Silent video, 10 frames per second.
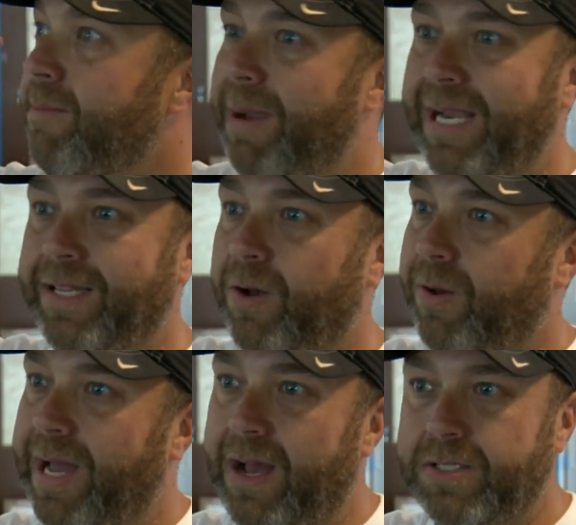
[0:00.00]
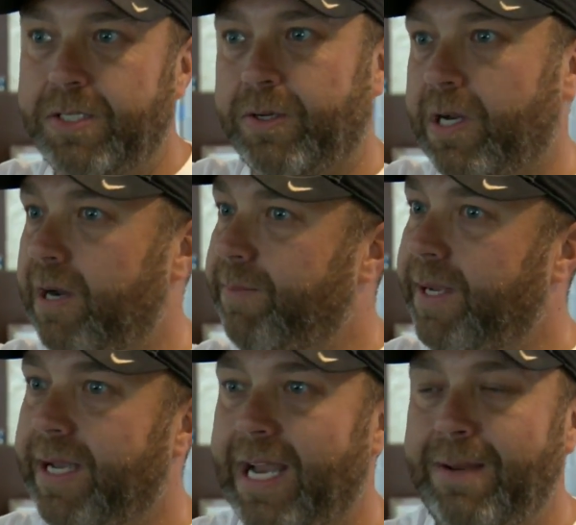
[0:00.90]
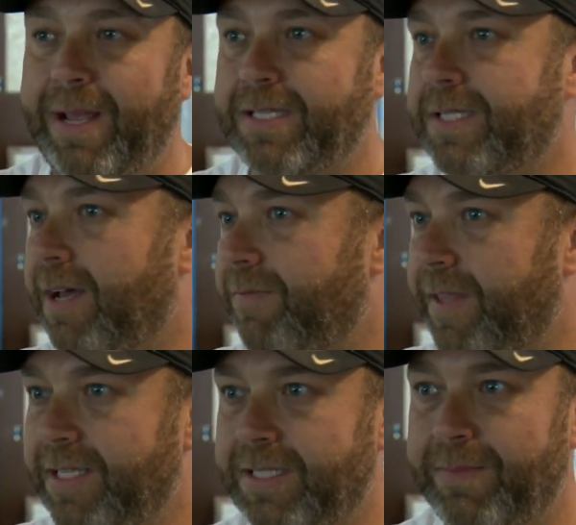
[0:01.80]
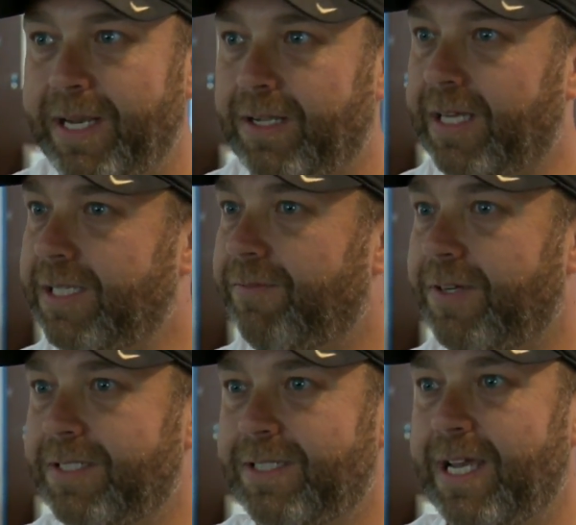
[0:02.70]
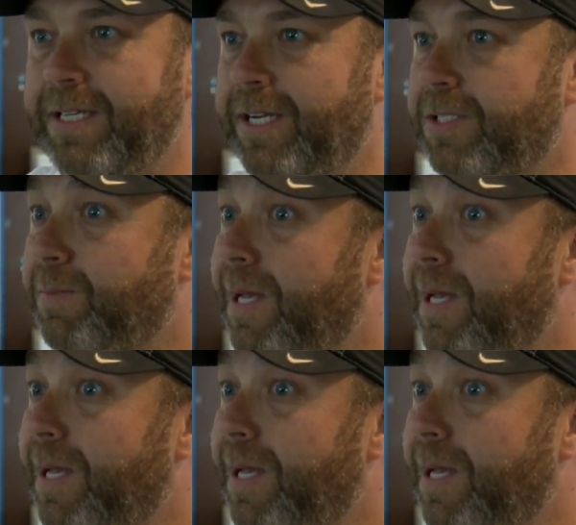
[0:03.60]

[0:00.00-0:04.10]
painting the whole house, new carpet, handyman stuff, things that have been neglected for 10 years